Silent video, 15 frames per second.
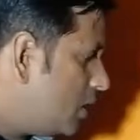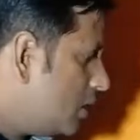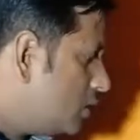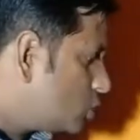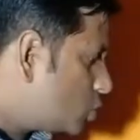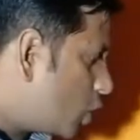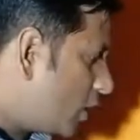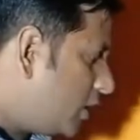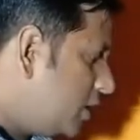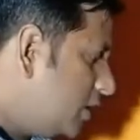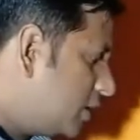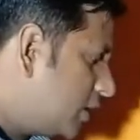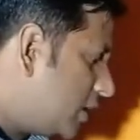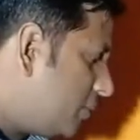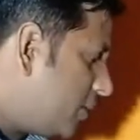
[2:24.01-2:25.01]
So again
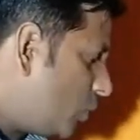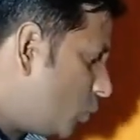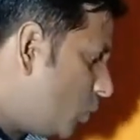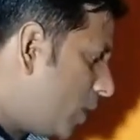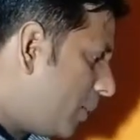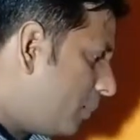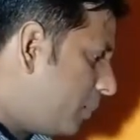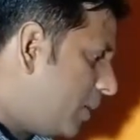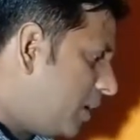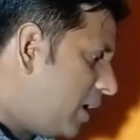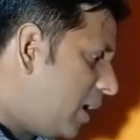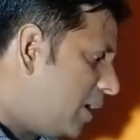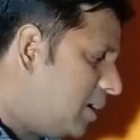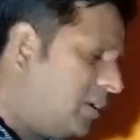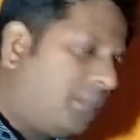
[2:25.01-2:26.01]
increment we have pre
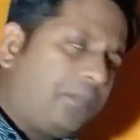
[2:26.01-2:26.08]
and